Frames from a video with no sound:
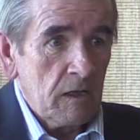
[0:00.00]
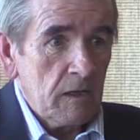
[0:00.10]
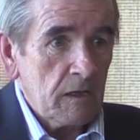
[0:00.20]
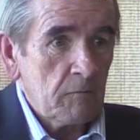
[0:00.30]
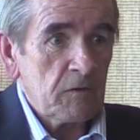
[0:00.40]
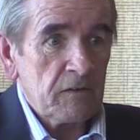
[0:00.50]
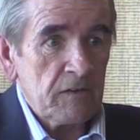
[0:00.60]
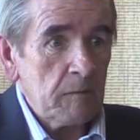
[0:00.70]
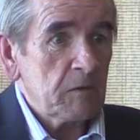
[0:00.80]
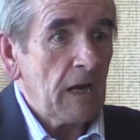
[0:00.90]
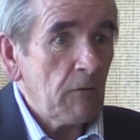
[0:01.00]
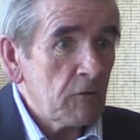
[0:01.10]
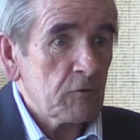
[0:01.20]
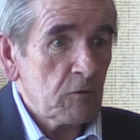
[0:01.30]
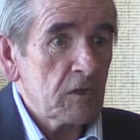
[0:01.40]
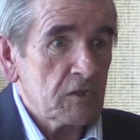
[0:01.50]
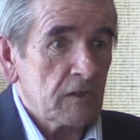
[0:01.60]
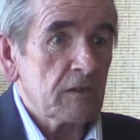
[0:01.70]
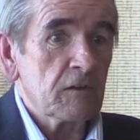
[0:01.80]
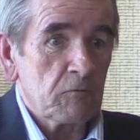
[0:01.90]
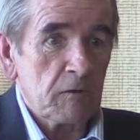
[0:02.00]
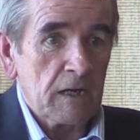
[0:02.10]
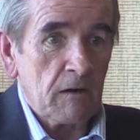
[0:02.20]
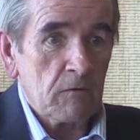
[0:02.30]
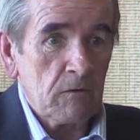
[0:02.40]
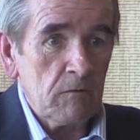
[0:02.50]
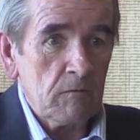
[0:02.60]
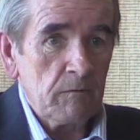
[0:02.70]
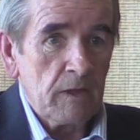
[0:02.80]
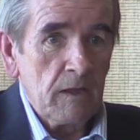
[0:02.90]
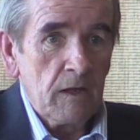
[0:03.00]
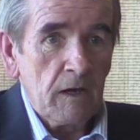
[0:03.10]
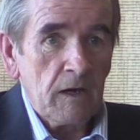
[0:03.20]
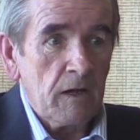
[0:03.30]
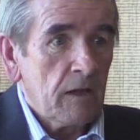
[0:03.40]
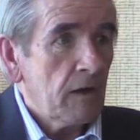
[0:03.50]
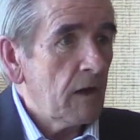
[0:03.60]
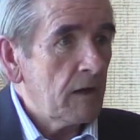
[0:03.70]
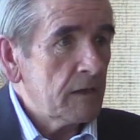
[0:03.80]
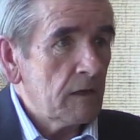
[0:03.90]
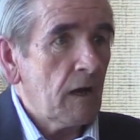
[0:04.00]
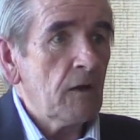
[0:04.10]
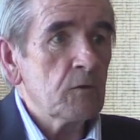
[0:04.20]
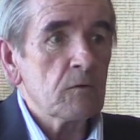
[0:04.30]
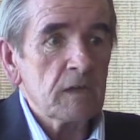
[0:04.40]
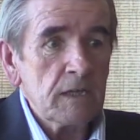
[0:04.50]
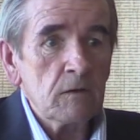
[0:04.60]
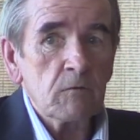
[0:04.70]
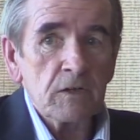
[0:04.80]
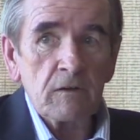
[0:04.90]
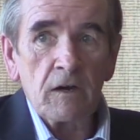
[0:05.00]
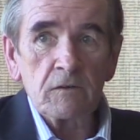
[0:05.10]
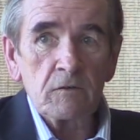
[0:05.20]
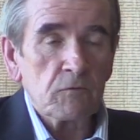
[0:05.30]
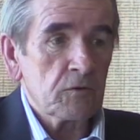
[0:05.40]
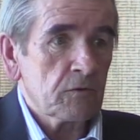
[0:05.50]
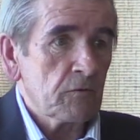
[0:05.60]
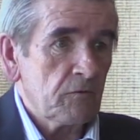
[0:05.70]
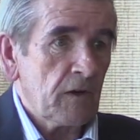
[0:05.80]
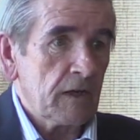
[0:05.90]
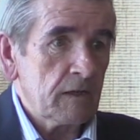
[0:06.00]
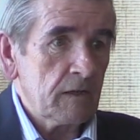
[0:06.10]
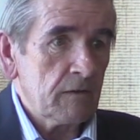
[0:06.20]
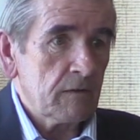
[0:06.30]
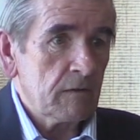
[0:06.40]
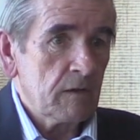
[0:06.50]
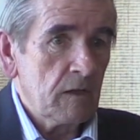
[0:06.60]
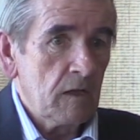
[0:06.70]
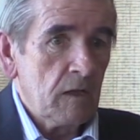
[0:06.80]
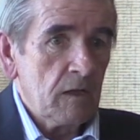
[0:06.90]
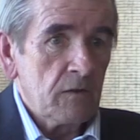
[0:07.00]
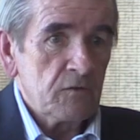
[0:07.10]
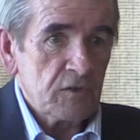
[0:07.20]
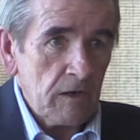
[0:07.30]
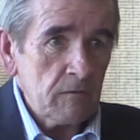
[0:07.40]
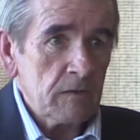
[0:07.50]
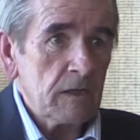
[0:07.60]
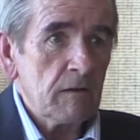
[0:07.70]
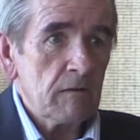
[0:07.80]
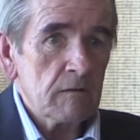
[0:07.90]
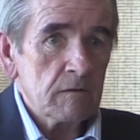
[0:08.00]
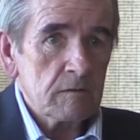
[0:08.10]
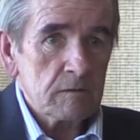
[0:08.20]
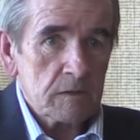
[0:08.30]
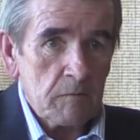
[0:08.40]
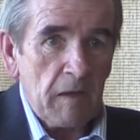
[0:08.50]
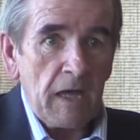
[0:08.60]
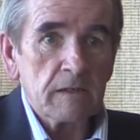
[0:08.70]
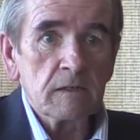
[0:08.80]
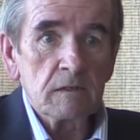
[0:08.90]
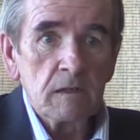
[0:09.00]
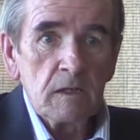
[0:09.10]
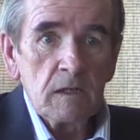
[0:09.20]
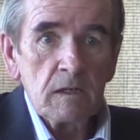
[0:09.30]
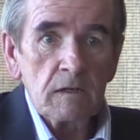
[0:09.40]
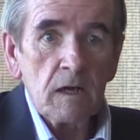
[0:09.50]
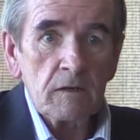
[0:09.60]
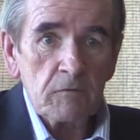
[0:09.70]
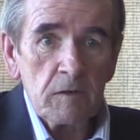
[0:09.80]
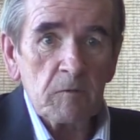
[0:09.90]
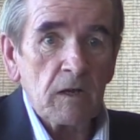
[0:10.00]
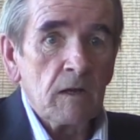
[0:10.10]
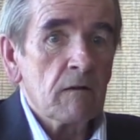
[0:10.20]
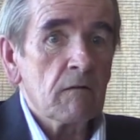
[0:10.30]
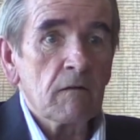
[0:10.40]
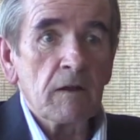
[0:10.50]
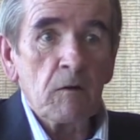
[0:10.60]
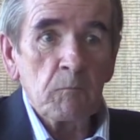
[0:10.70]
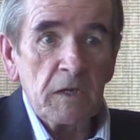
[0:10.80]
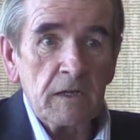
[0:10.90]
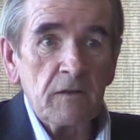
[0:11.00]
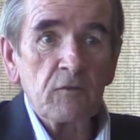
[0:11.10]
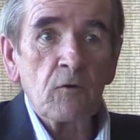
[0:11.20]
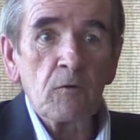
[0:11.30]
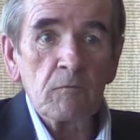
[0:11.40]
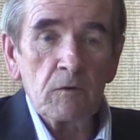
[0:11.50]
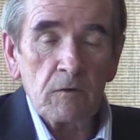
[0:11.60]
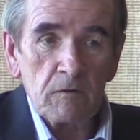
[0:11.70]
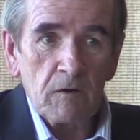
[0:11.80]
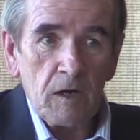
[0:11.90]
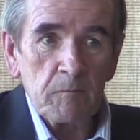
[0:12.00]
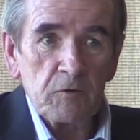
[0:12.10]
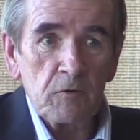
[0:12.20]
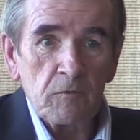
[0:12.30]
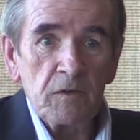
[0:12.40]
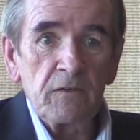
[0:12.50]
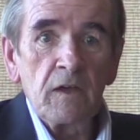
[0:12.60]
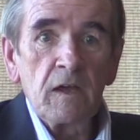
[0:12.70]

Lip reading: it was accepted, however grudgingly, as we now know. Other equally controversial findings generally commanded agreement or obedience or observance,